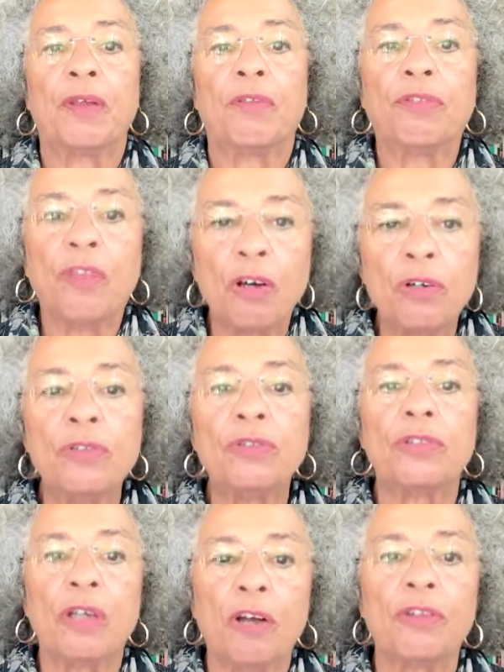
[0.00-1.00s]

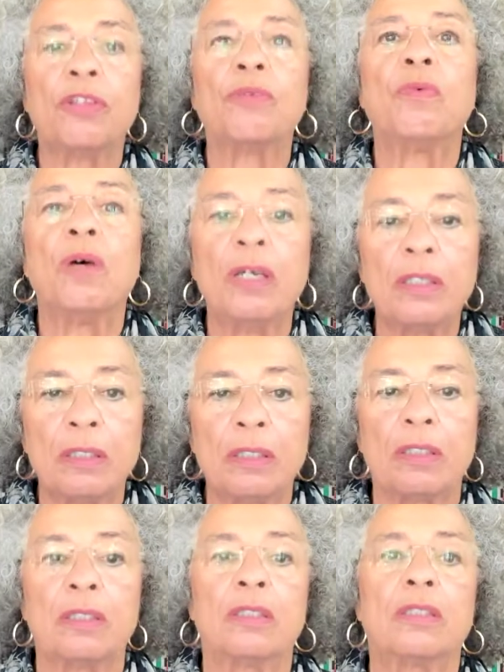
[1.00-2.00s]
Those are the
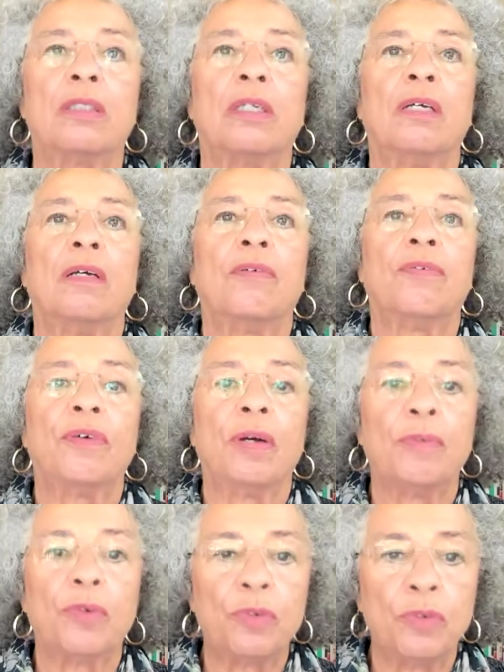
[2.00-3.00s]
ones
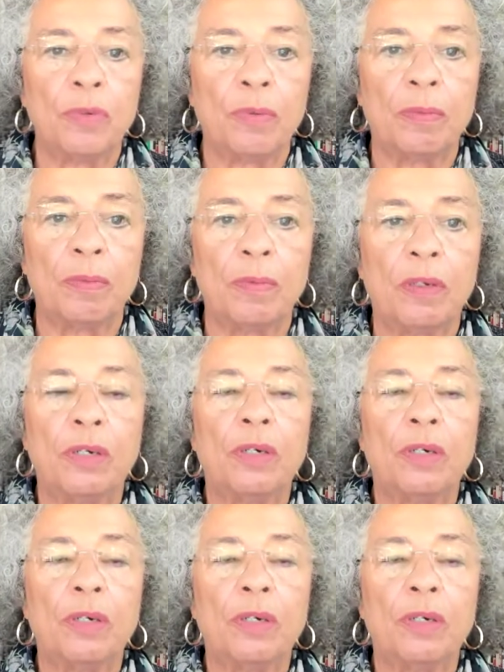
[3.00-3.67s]
from whom